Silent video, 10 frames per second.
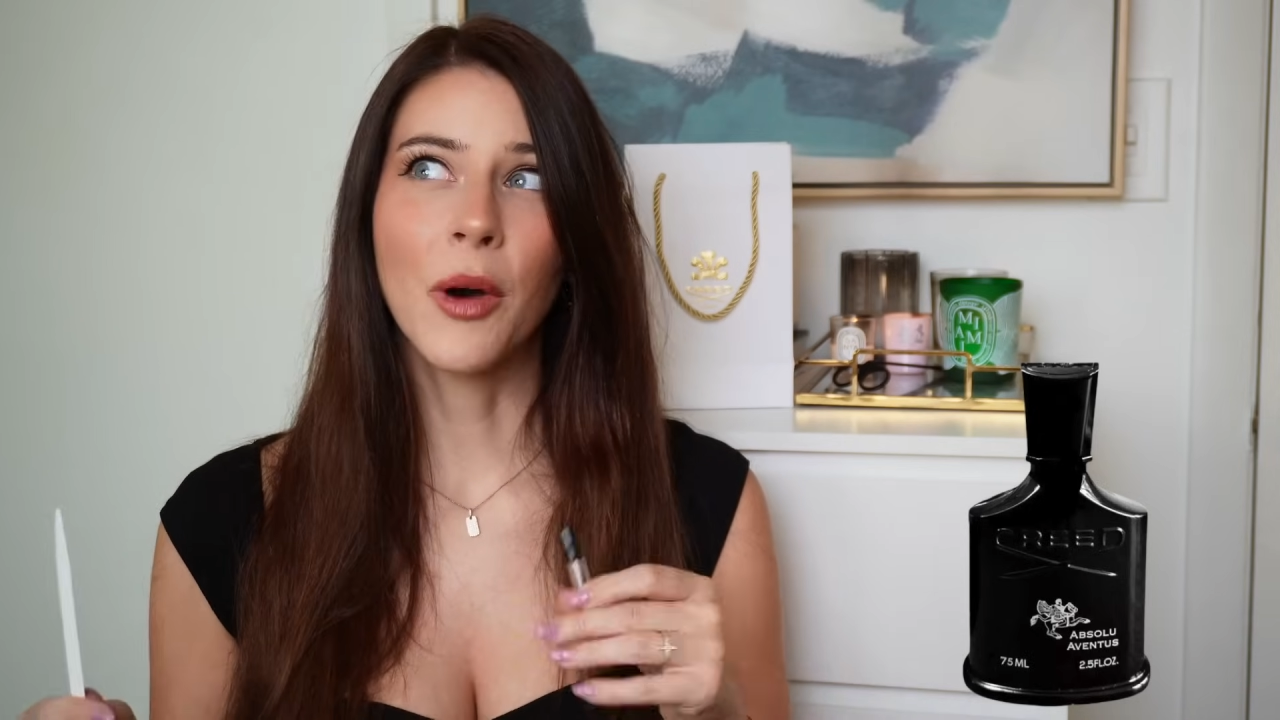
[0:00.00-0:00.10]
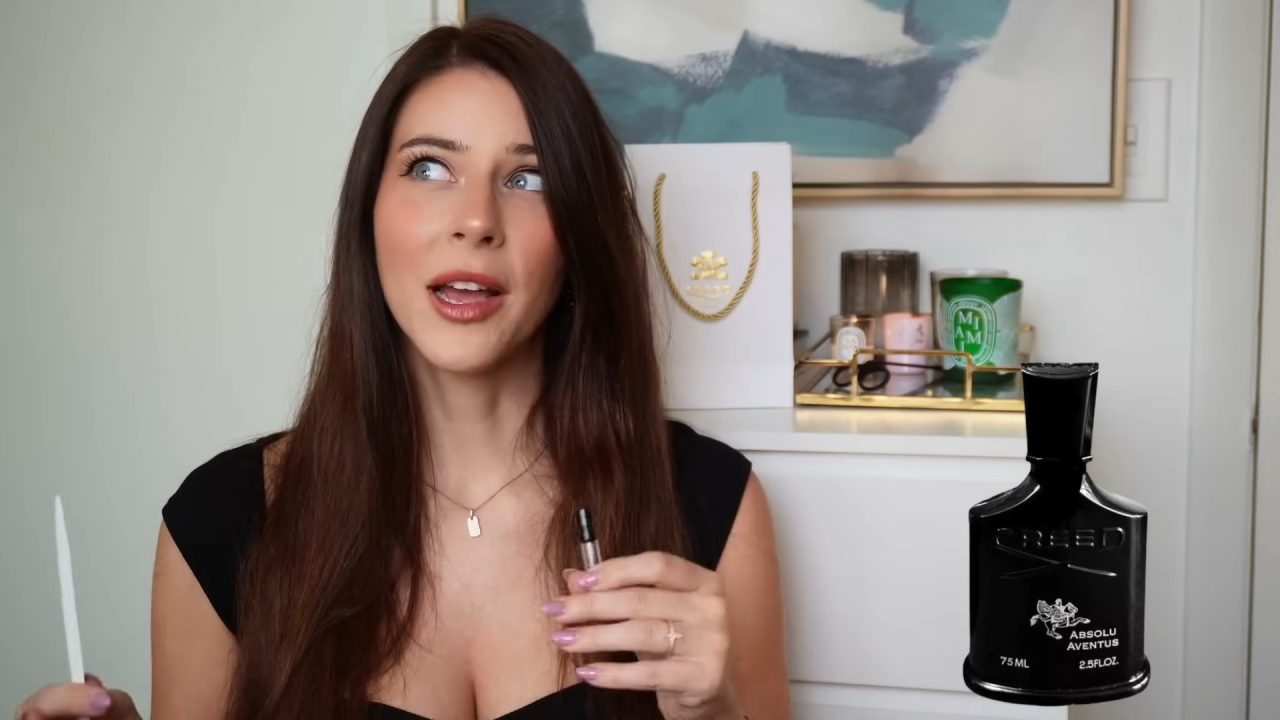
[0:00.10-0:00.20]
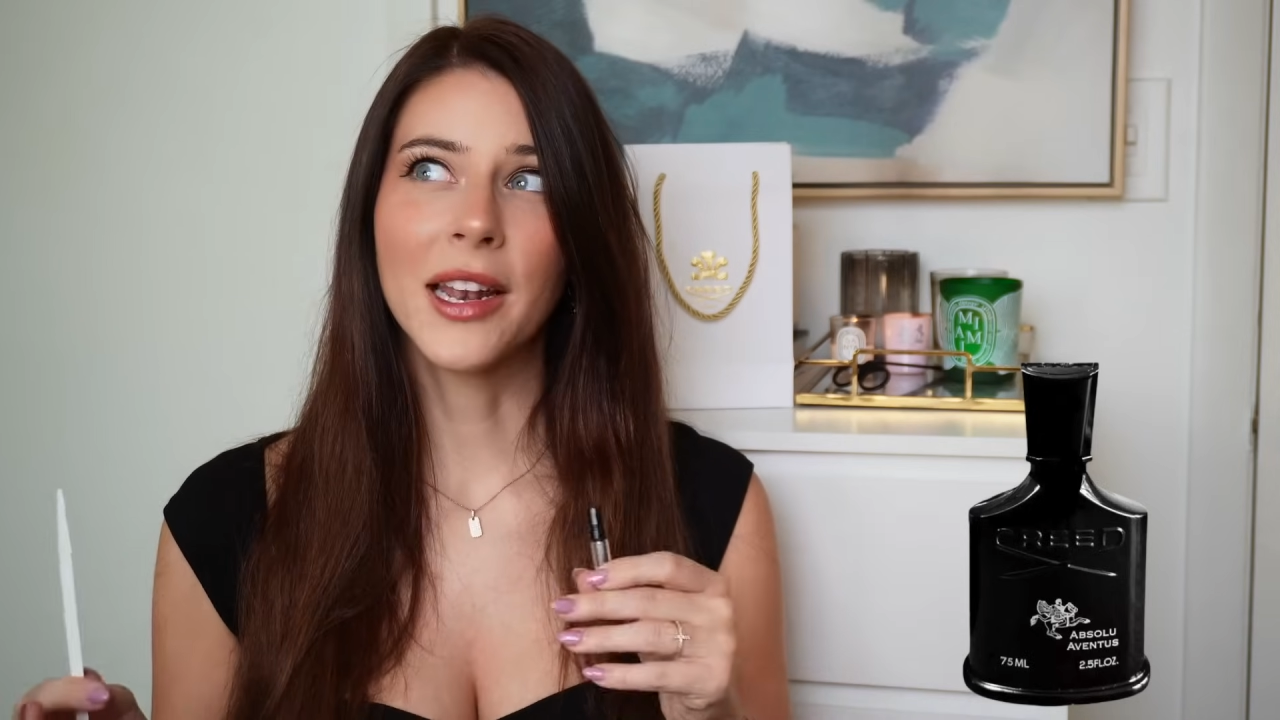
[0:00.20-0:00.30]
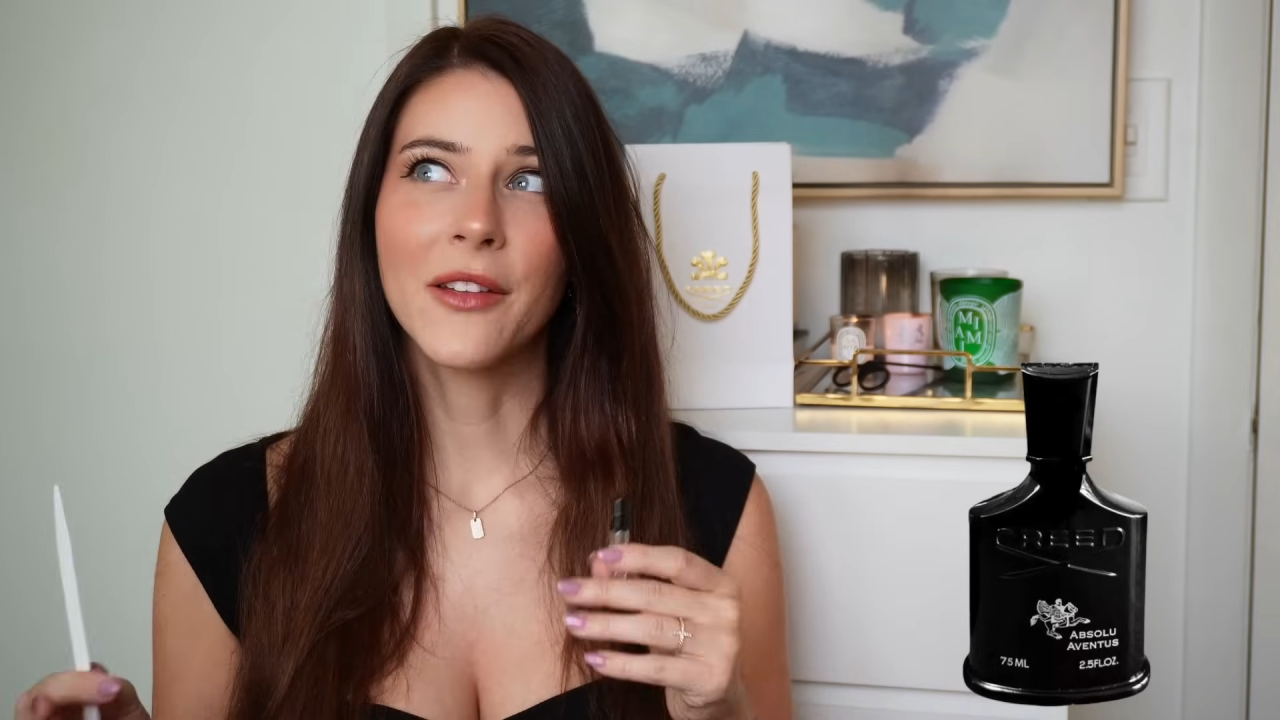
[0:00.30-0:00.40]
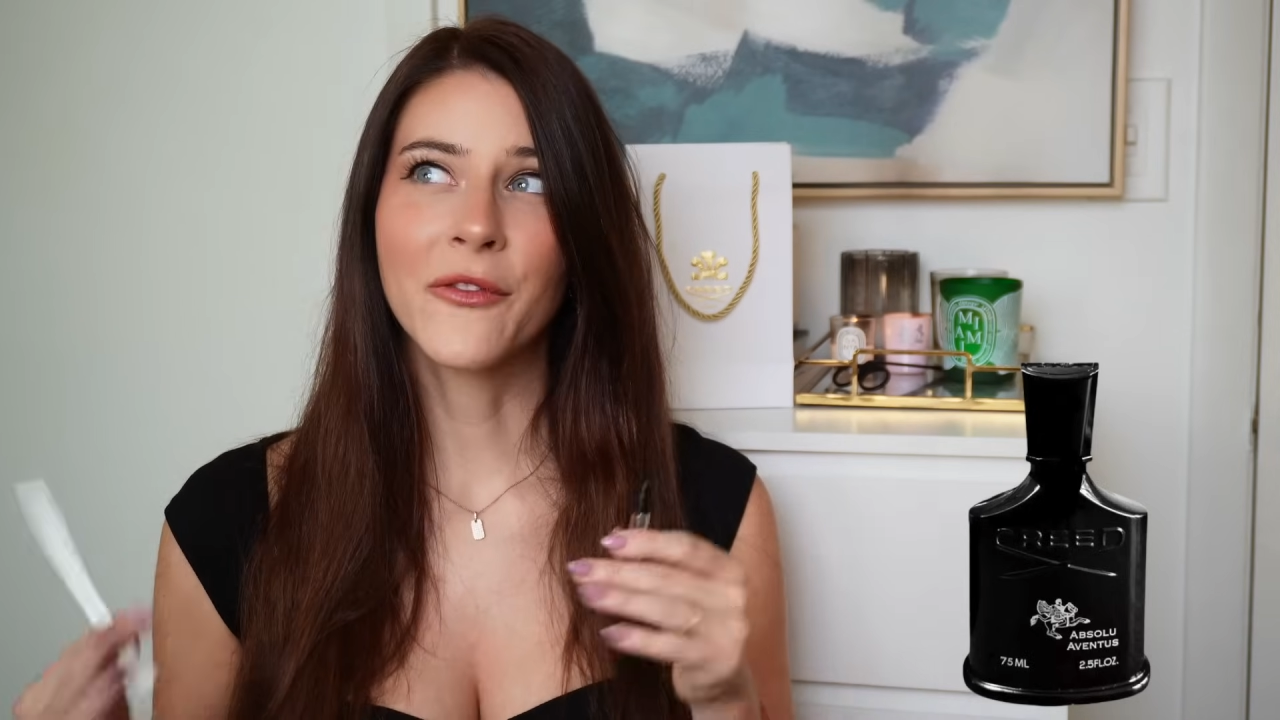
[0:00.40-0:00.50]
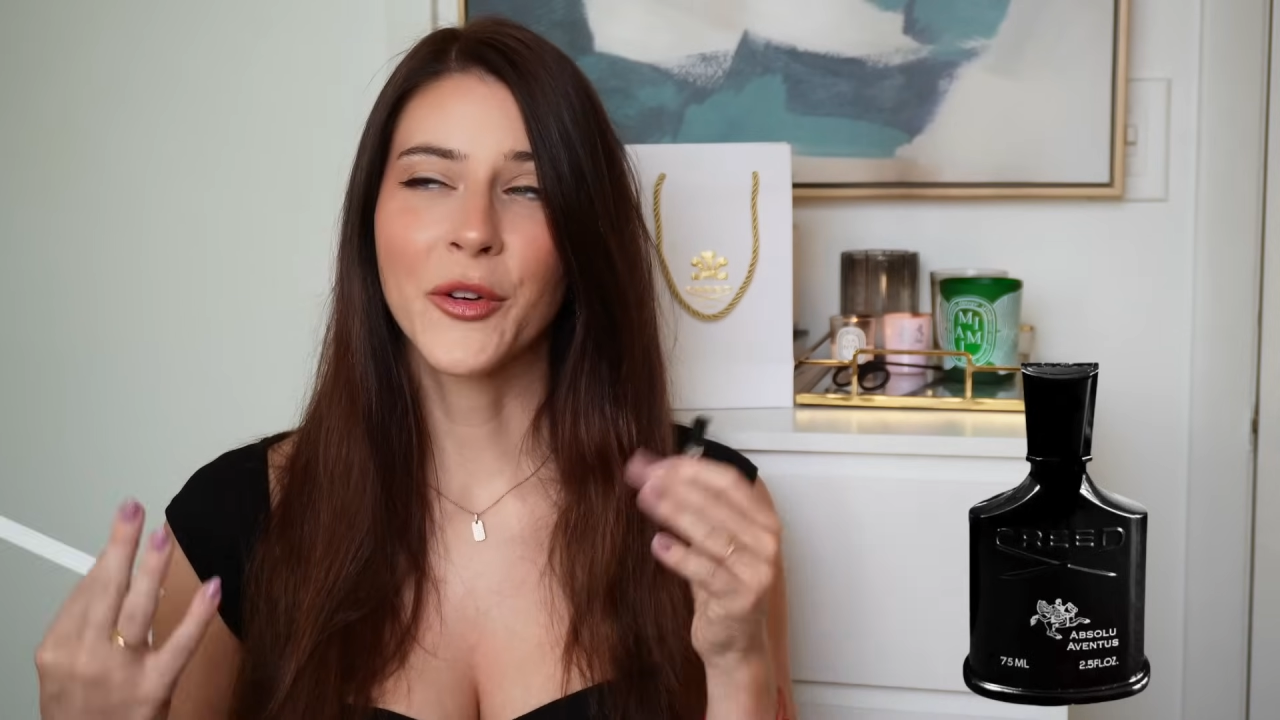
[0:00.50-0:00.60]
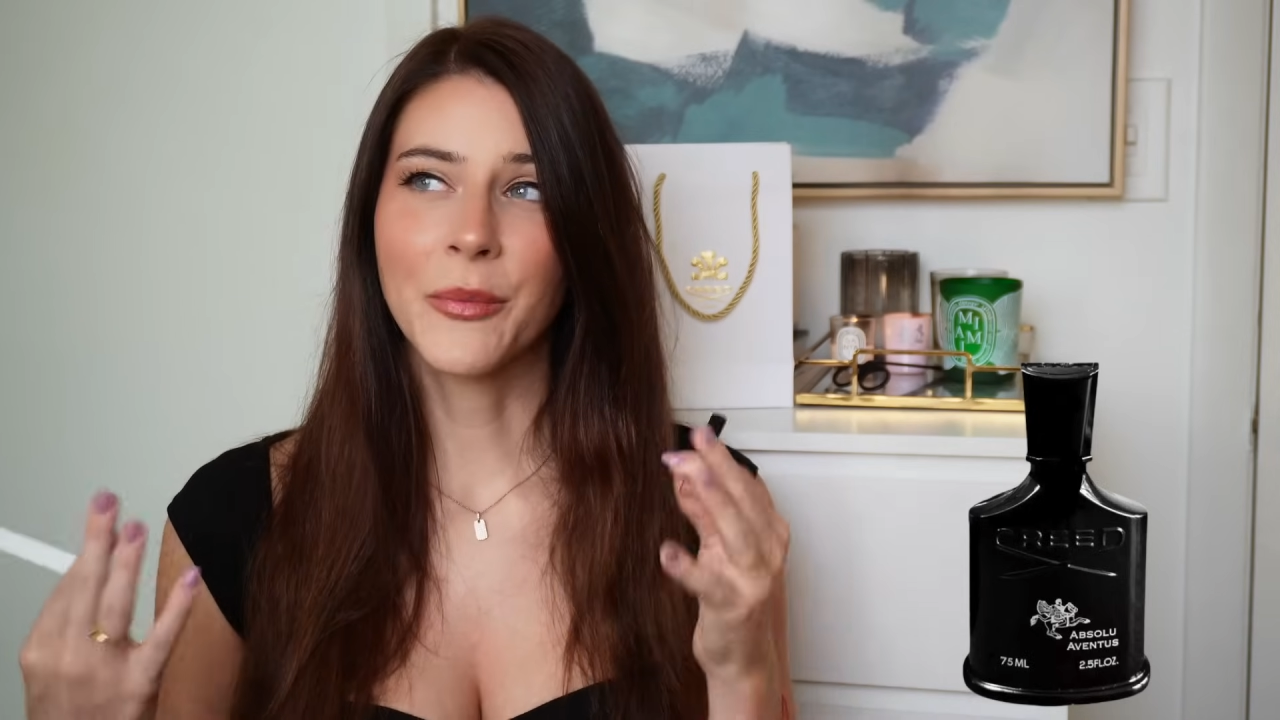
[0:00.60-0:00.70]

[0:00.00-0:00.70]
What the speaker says: but for